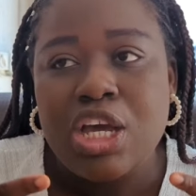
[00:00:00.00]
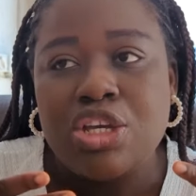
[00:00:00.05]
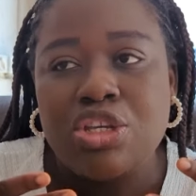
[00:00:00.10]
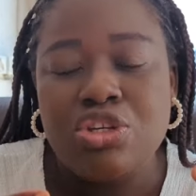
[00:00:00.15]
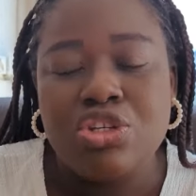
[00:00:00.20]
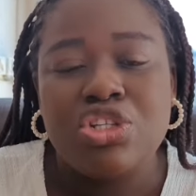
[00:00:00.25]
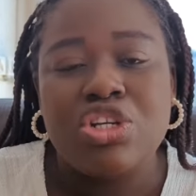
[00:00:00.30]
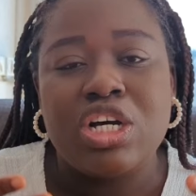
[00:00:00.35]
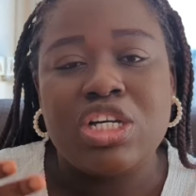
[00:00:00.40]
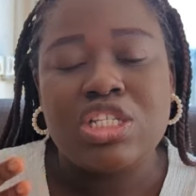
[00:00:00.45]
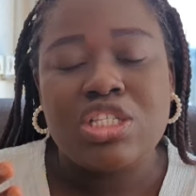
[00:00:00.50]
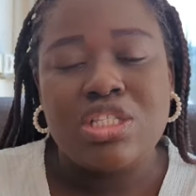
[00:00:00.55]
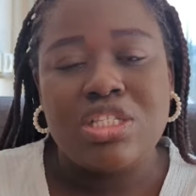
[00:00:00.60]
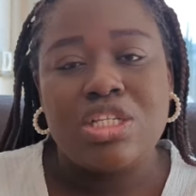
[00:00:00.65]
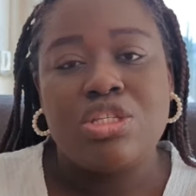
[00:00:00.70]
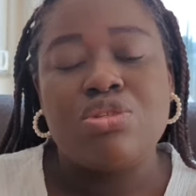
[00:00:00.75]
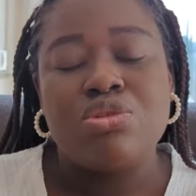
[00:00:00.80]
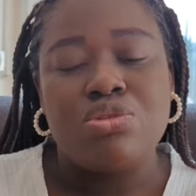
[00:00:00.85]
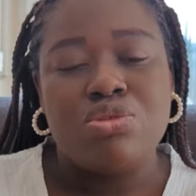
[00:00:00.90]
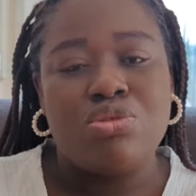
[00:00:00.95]
You just
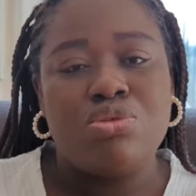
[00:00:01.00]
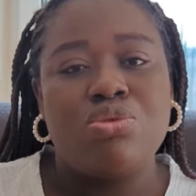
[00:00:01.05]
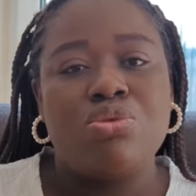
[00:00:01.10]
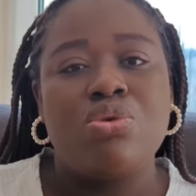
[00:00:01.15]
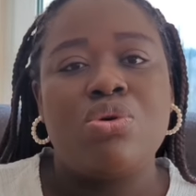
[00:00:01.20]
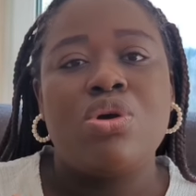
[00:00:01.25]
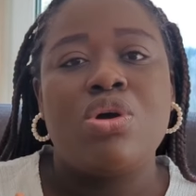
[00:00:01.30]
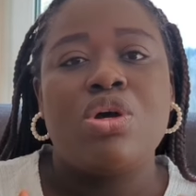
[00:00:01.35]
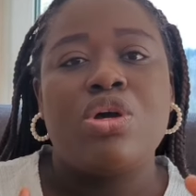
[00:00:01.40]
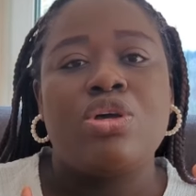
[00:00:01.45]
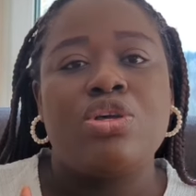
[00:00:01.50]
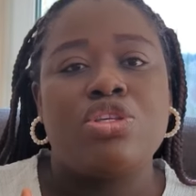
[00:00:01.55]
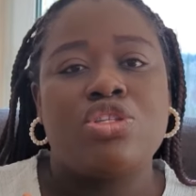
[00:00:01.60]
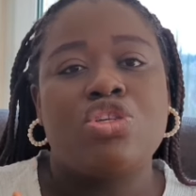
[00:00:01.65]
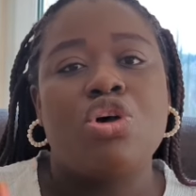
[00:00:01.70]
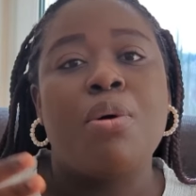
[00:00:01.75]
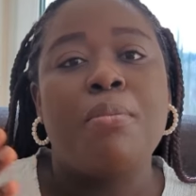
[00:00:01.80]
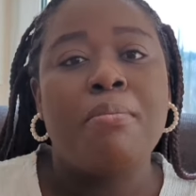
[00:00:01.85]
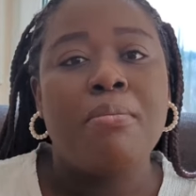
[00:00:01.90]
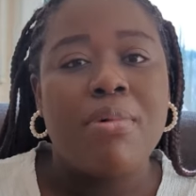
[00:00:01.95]
need to do
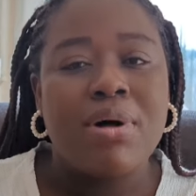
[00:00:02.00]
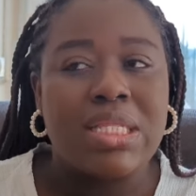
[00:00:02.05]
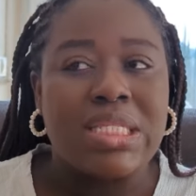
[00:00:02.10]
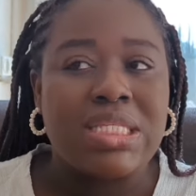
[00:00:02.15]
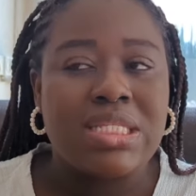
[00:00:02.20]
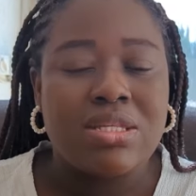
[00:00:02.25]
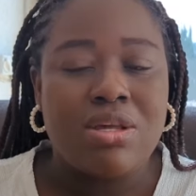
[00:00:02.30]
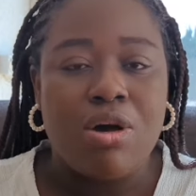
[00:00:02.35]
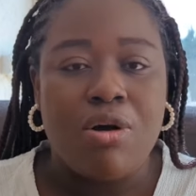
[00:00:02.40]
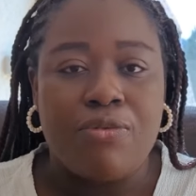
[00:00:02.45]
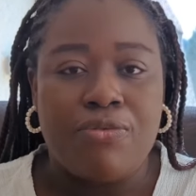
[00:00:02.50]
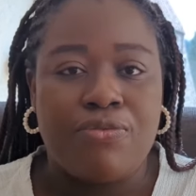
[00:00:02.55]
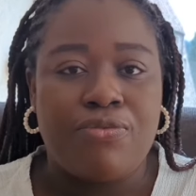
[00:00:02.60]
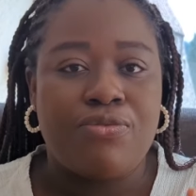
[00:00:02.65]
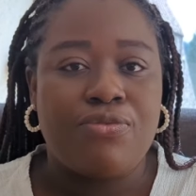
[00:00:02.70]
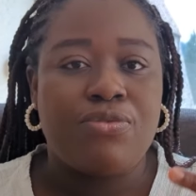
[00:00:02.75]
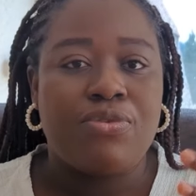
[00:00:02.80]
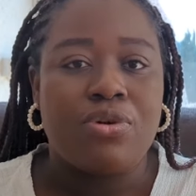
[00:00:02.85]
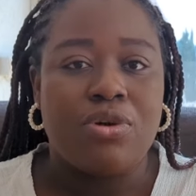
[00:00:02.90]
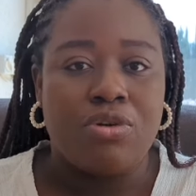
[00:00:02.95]
some months
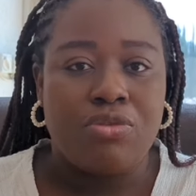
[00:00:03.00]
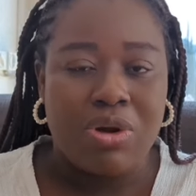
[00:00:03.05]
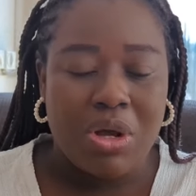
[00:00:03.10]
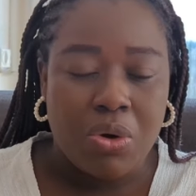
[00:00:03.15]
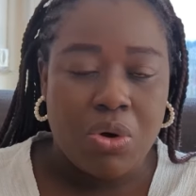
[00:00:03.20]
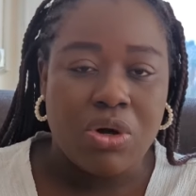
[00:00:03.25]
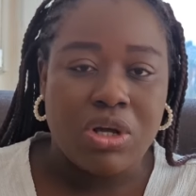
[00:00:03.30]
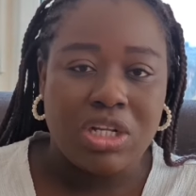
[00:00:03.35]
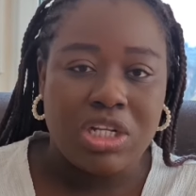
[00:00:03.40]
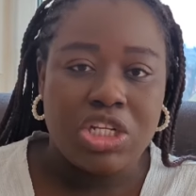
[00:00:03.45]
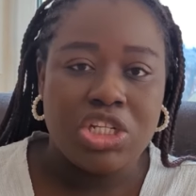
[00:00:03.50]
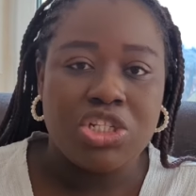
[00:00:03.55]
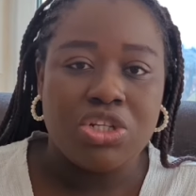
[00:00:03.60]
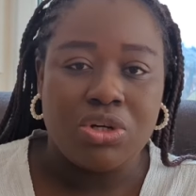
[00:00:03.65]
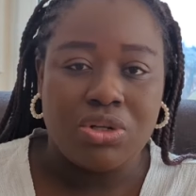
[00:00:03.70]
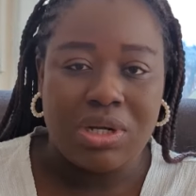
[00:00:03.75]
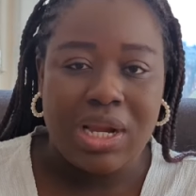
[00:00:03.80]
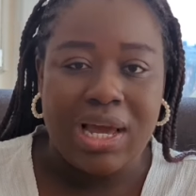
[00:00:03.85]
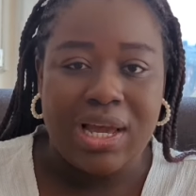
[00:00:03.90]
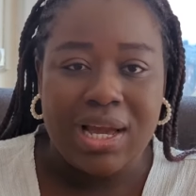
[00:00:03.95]
of
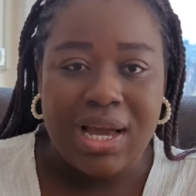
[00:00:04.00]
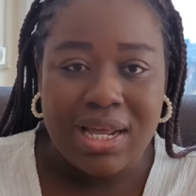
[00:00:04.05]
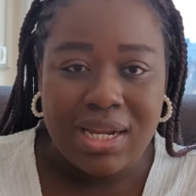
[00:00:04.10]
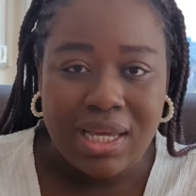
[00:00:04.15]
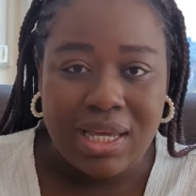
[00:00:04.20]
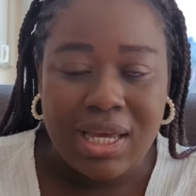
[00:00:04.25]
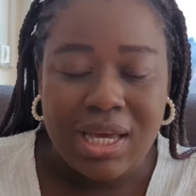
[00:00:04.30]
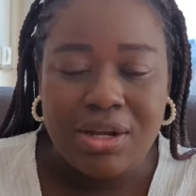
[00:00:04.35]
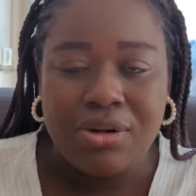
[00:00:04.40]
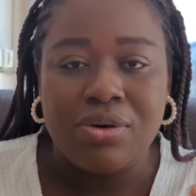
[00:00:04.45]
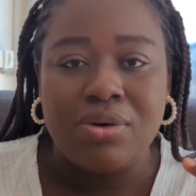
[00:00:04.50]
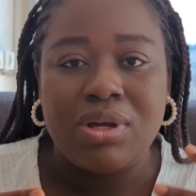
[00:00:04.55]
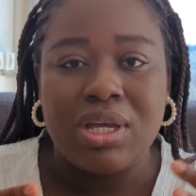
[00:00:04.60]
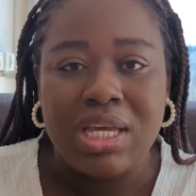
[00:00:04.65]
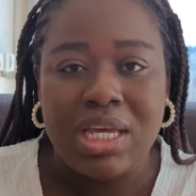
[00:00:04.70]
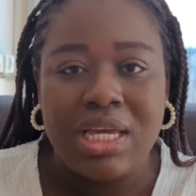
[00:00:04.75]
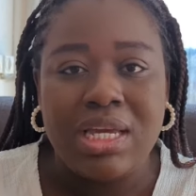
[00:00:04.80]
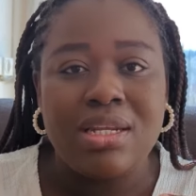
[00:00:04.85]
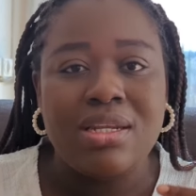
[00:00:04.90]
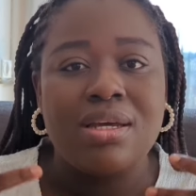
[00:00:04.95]
recognition, like Anerkennung,
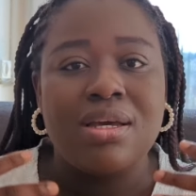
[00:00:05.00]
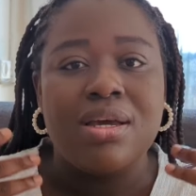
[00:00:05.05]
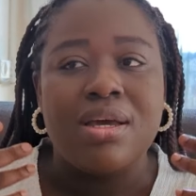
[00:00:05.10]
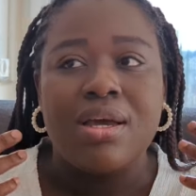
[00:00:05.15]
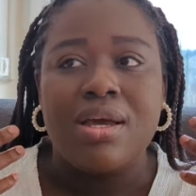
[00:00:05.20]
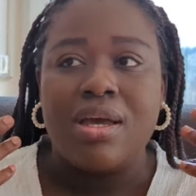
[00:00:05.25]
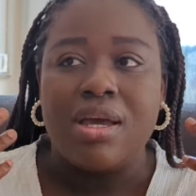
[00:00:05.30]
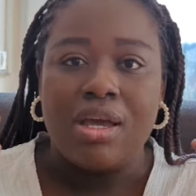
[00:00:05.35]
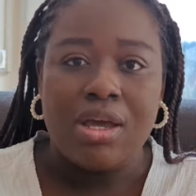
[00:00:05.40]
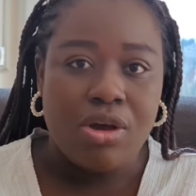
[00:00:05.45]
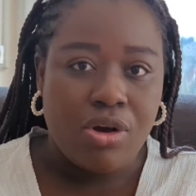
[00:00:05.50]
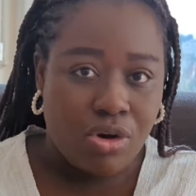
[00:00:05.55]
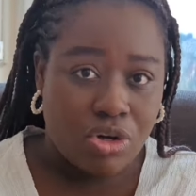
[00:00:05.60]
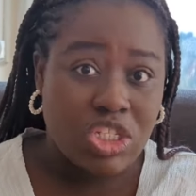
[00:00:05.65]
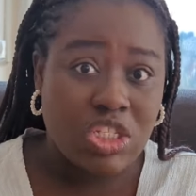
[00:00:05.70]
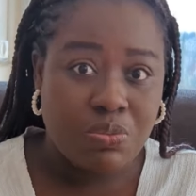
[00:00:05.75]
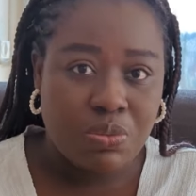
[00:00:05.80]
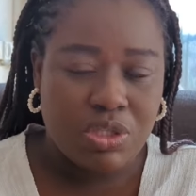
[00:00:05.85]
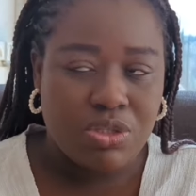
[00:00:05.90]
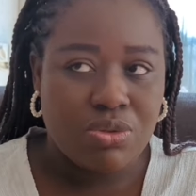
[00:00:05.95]
in a
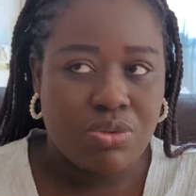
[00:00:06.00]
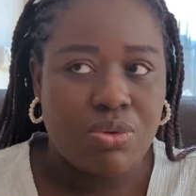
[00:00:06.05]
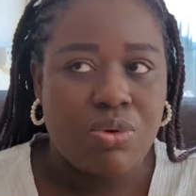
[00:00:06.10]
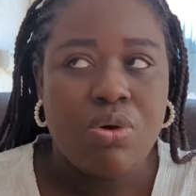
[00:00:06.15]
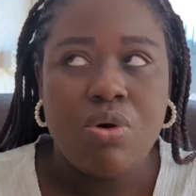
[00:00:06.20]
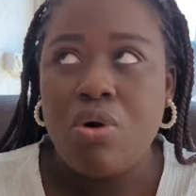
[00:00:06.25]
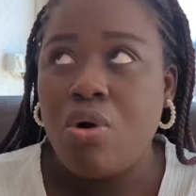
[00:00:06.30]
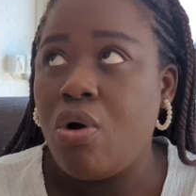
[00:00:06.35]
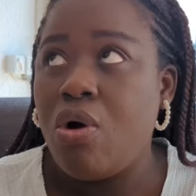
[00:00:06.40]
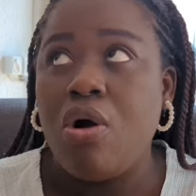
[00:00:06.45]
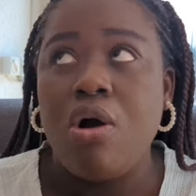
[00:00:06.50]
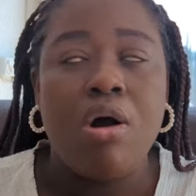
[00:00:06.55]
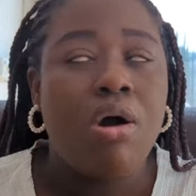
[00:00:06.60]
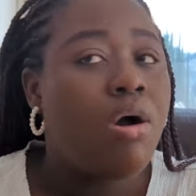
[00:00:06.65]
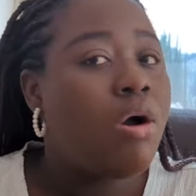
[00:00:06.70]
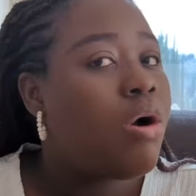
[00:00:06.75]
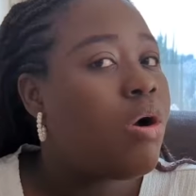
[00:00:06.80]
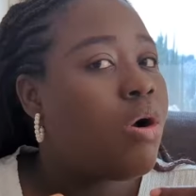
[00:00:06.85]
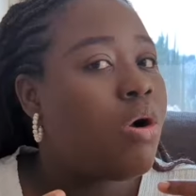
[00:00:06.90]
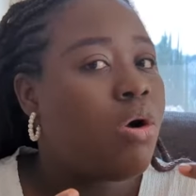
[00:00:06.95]
hospital
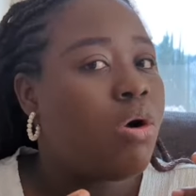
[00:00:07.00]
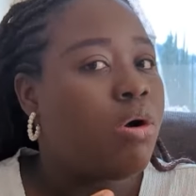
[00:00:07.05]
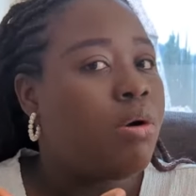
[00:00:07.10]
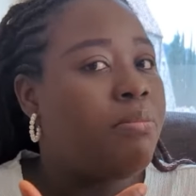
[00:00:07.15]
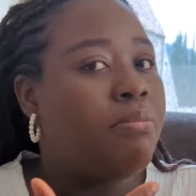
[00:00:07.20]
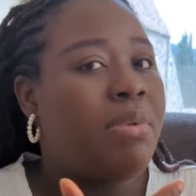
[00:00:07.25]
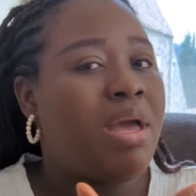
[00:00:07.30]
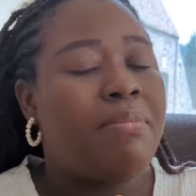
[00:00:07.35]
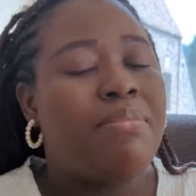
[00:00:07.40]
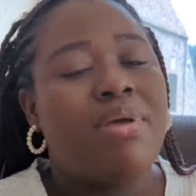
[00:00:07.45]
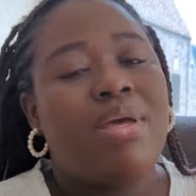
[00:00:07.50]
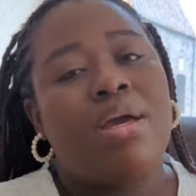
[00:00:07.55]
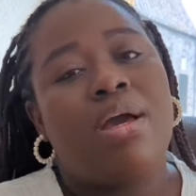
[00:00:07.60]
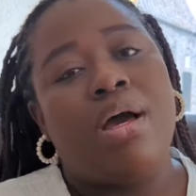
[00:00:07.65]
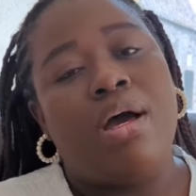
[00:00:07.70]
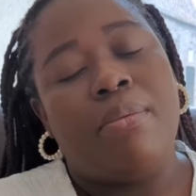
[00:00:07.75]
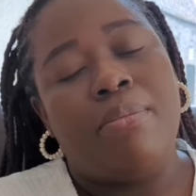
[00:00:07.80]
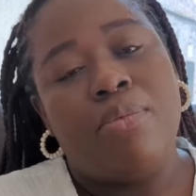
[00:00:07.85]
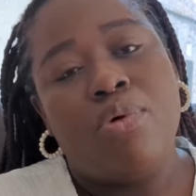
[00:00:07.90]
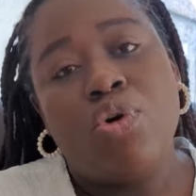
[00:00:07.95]
or maybe
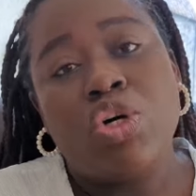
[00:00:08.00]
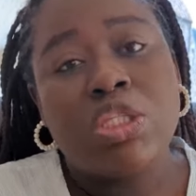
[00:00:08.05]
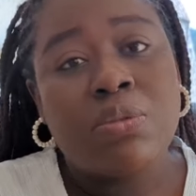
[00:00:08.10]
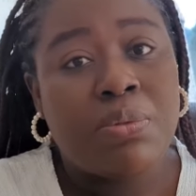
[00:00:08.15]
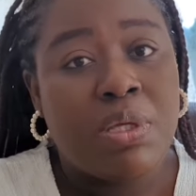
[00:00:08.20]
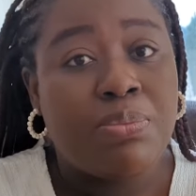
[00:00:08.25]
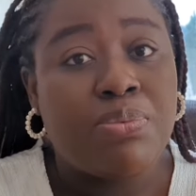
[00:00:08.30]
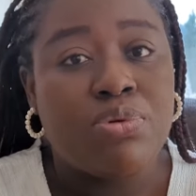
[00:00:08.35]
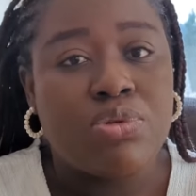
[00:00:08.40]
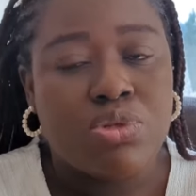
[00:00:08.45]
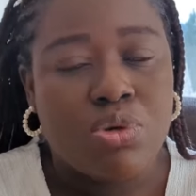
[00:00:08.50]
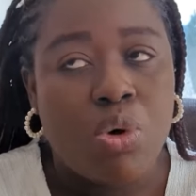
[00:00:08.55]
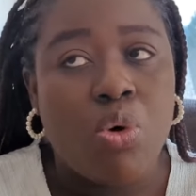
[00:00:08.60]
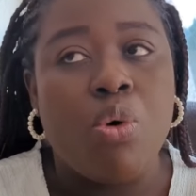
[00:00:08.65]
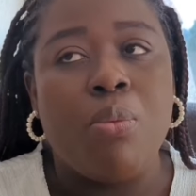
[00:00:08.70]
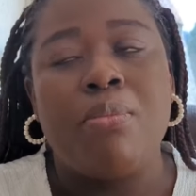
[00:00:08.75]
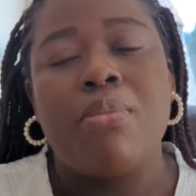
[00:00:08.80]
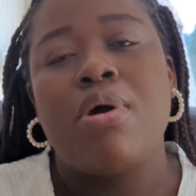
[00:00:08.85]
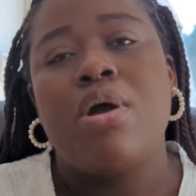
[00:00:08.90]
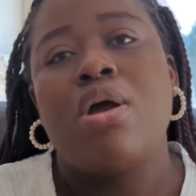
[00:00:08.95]
old people's
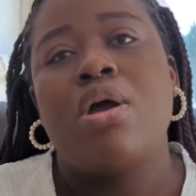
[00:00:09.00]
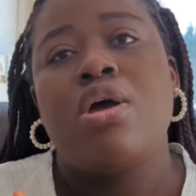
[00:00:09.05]
home.